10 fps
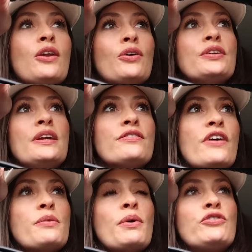Lottie is
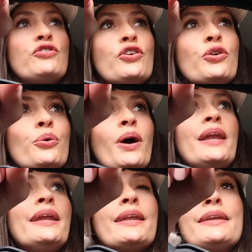very much due a
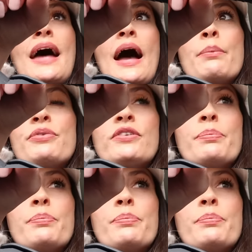little nap. She's a